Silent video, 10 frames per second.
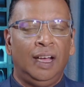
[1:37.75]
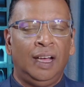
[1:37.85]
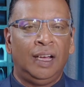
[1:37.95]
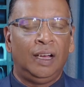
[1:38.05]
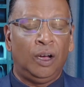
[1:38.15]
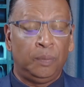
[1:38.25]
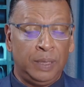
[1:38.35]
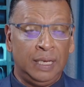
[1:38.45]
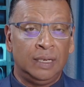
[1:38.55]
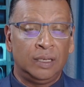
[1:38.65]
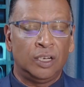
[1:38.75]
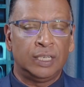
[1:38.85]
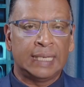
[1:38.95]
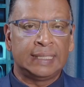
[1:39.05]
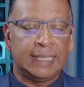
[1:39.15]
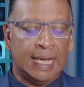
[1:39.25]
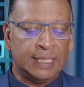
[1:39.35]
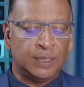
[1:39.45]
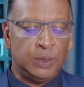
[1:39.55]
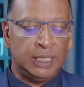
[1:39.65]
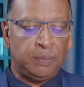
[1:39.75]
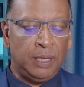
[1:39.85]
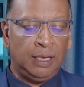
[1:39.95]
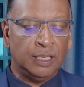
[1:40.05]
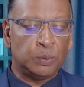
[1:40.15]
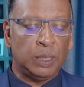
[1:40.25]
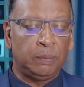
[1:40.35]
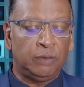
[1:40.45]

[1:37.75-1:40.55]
are being conducted as we speak as well.